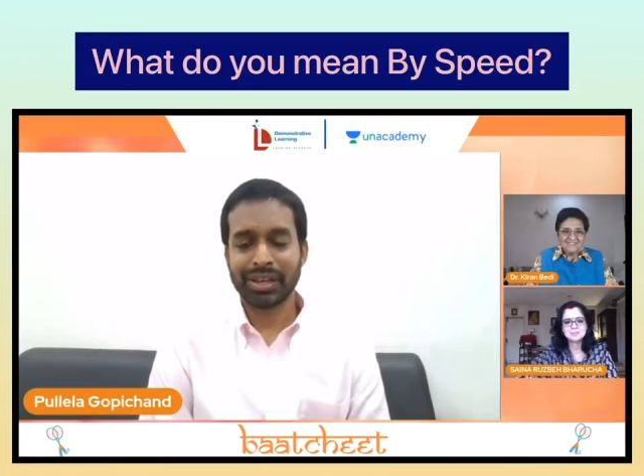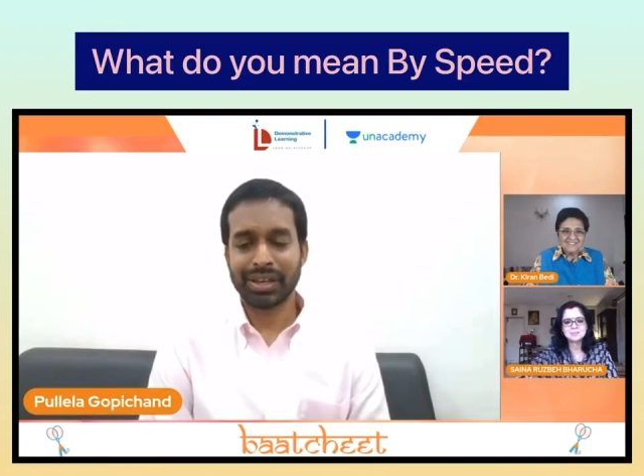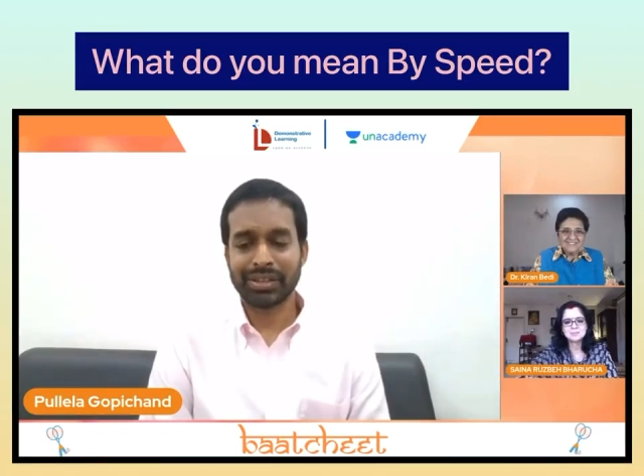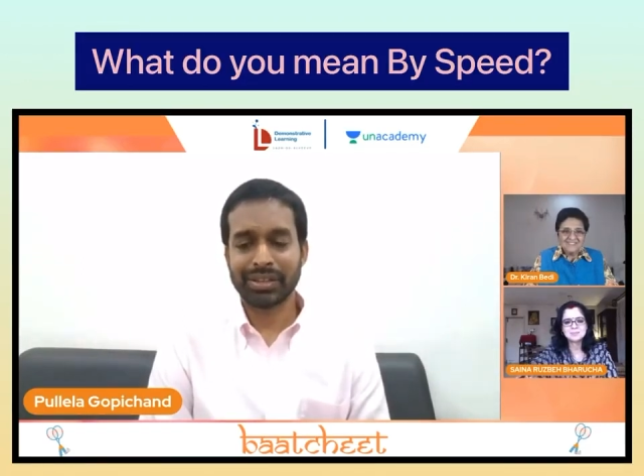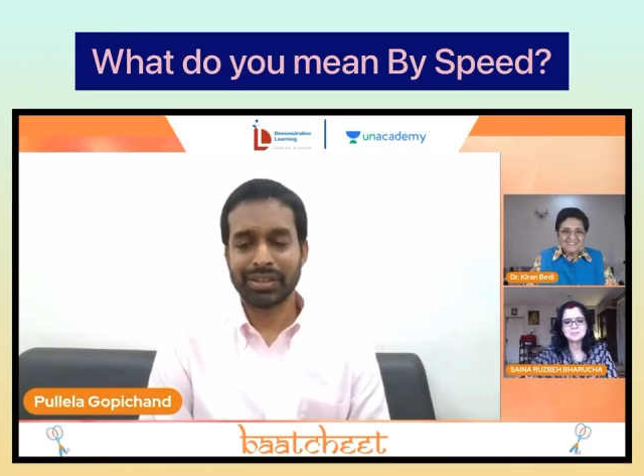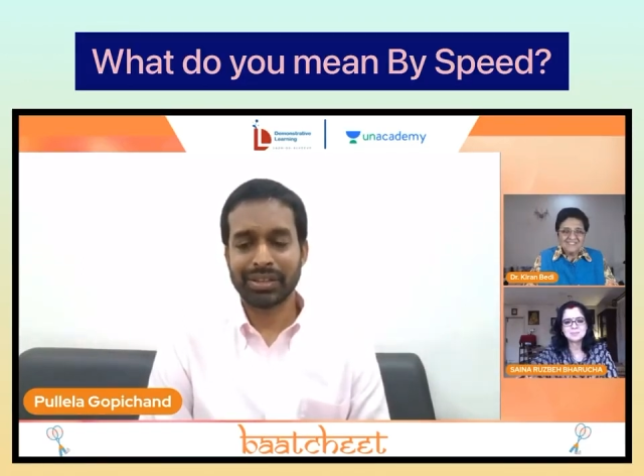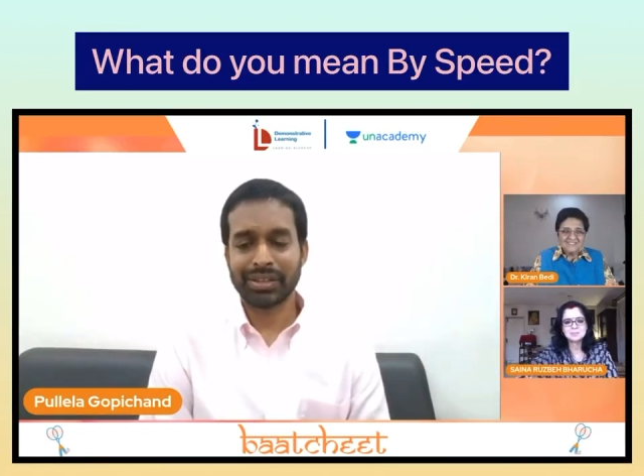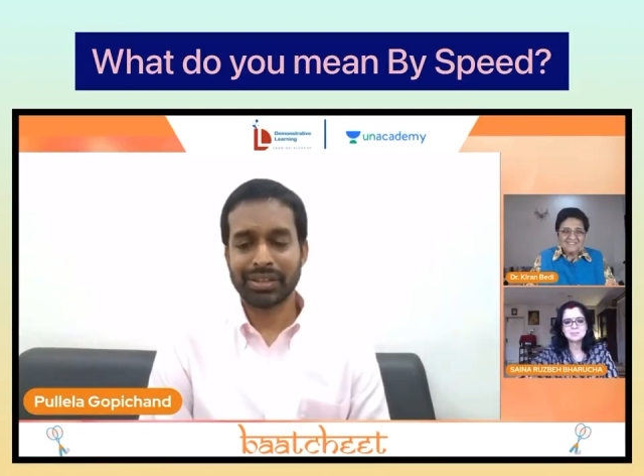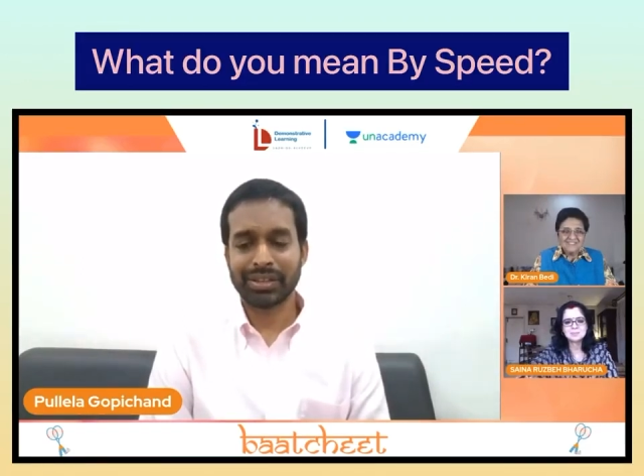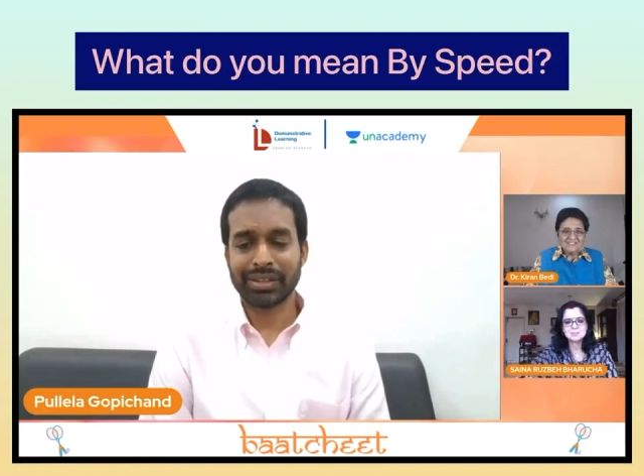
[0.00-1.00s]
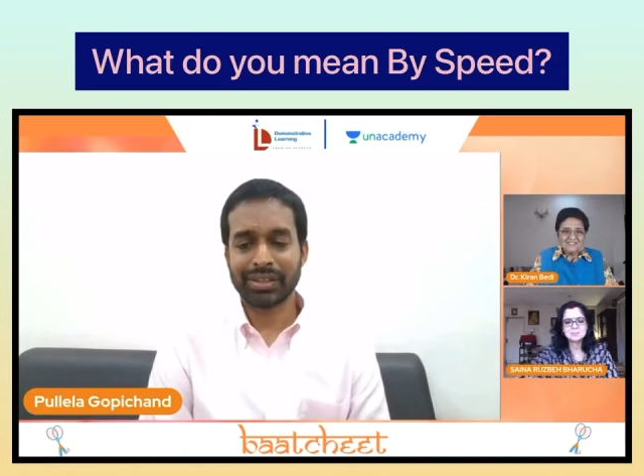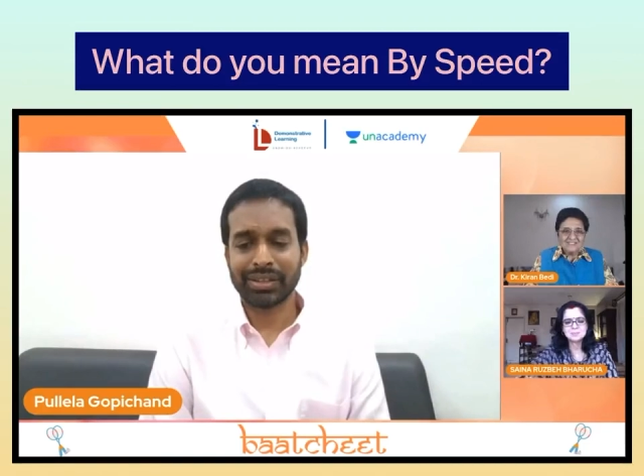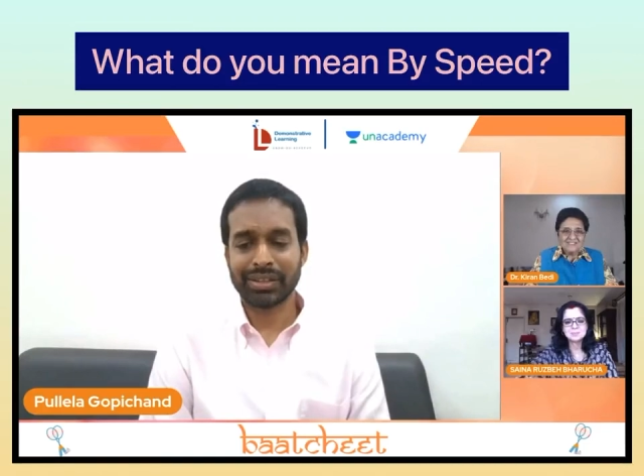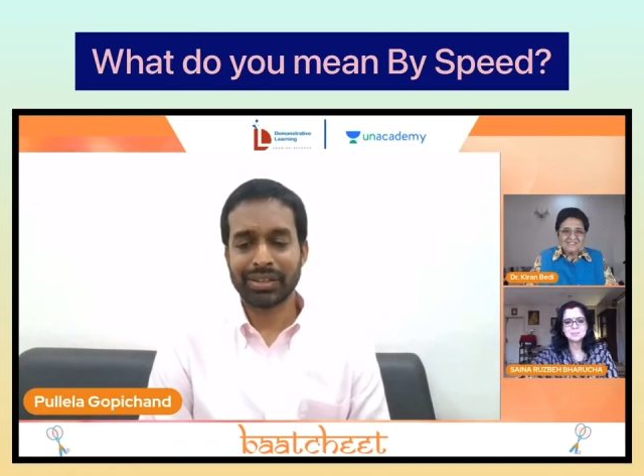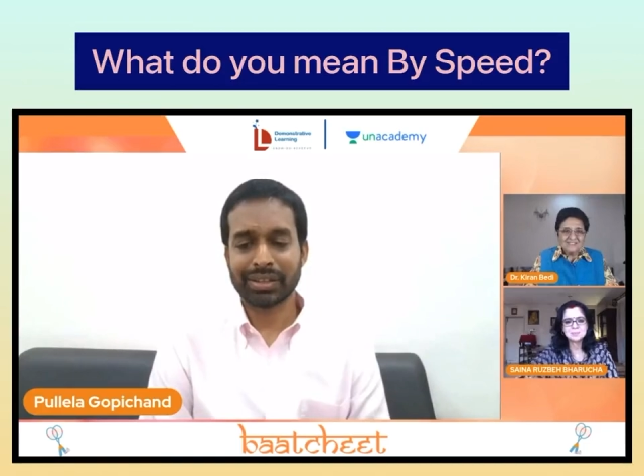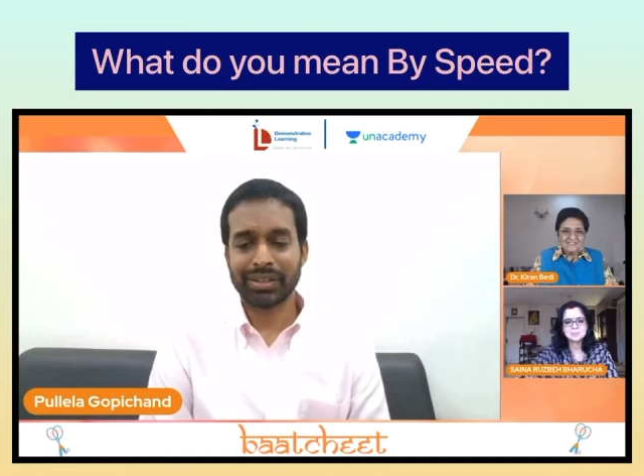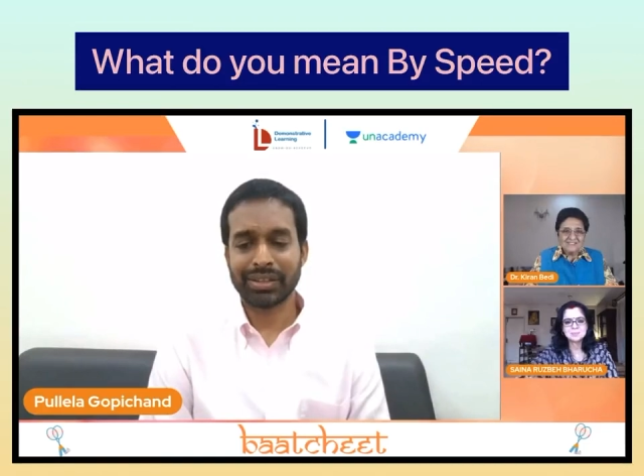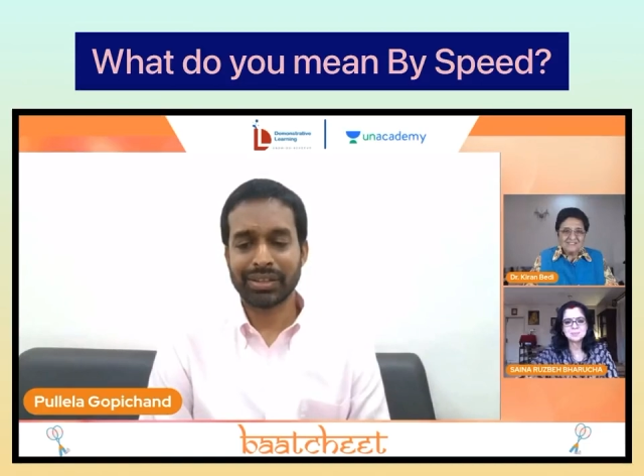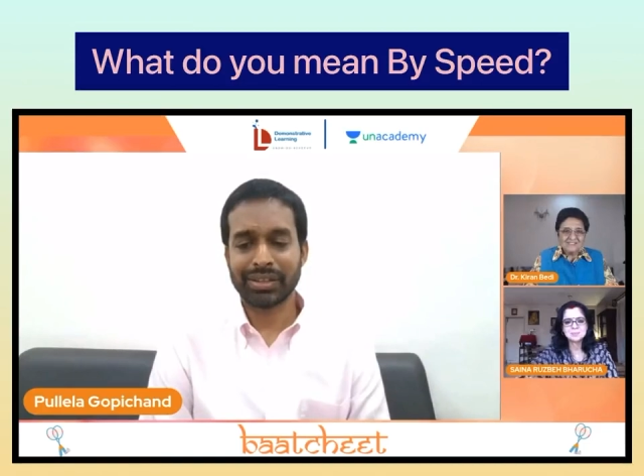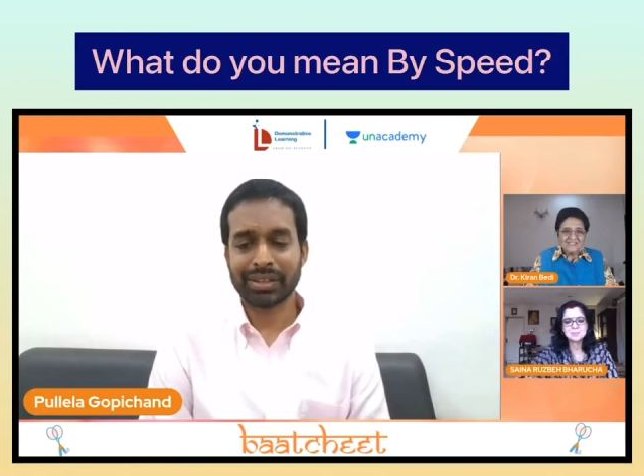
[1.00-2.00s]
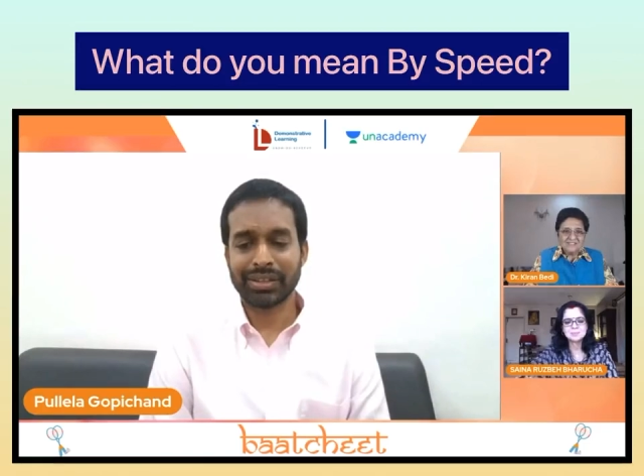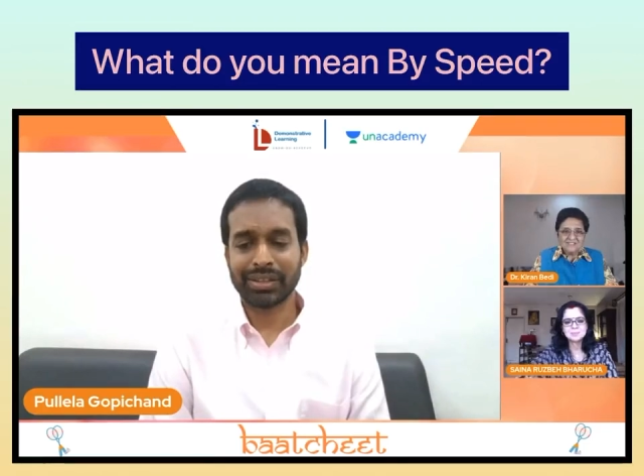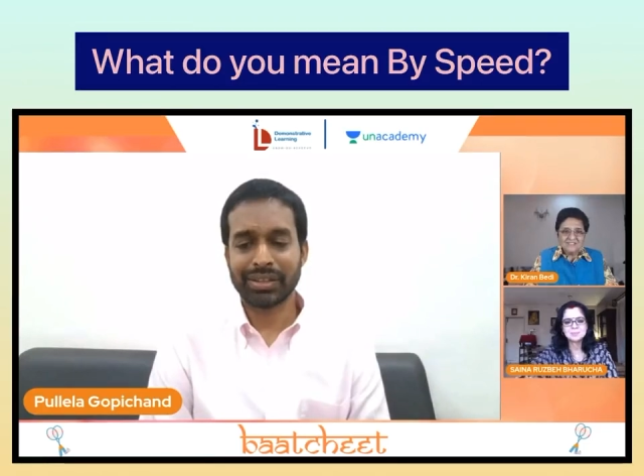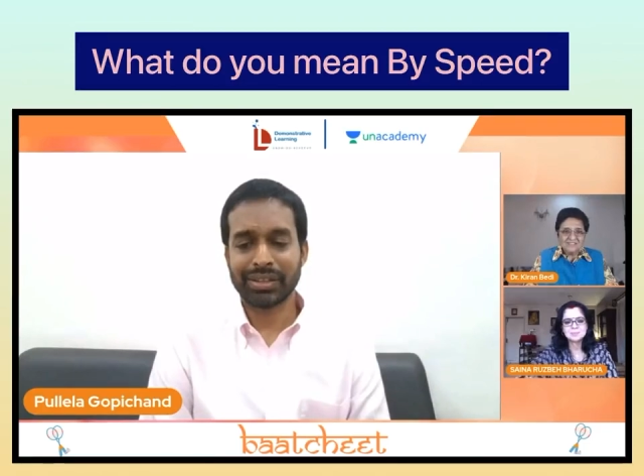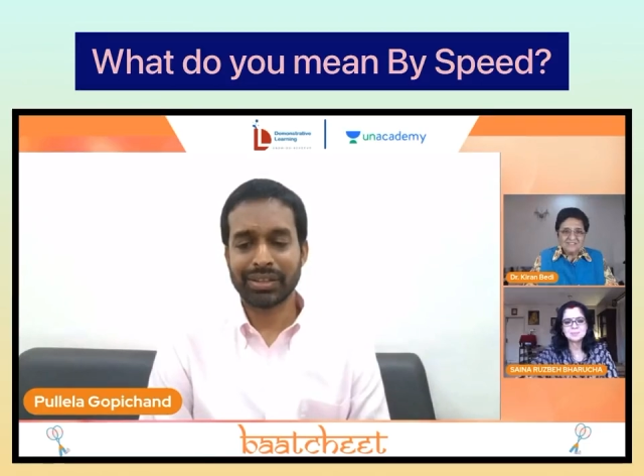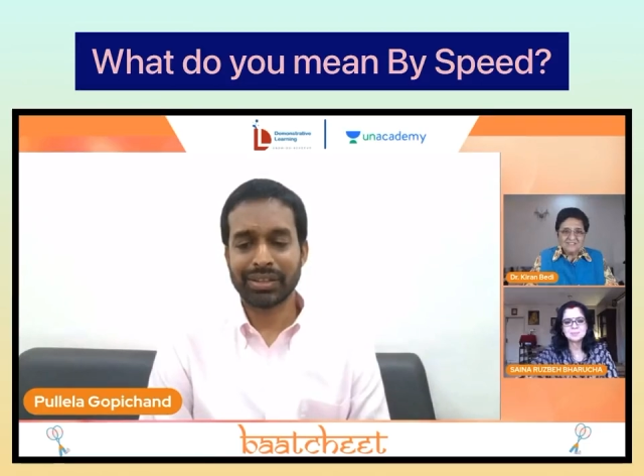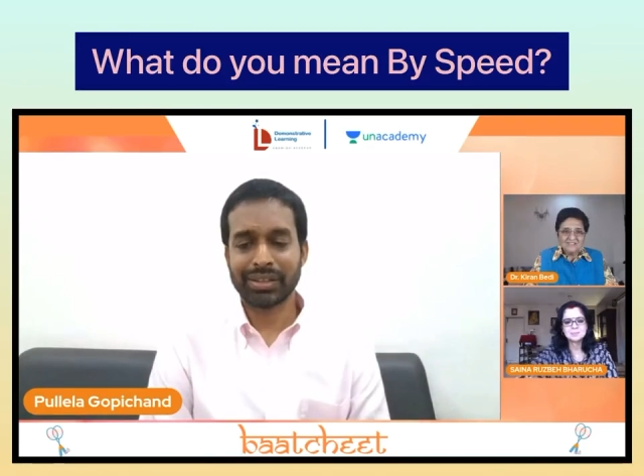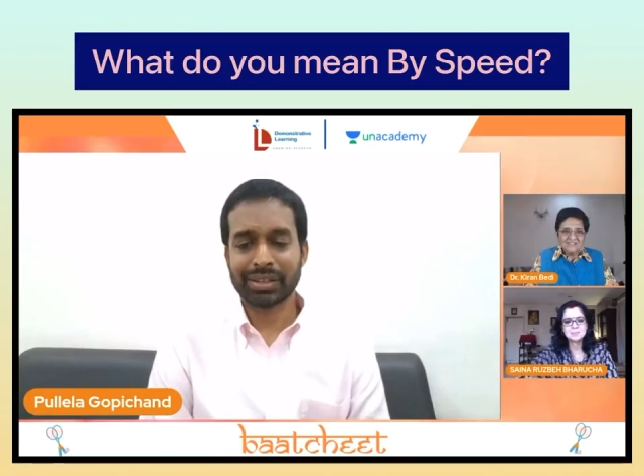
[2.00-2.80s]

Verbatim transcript: and that has really helped for me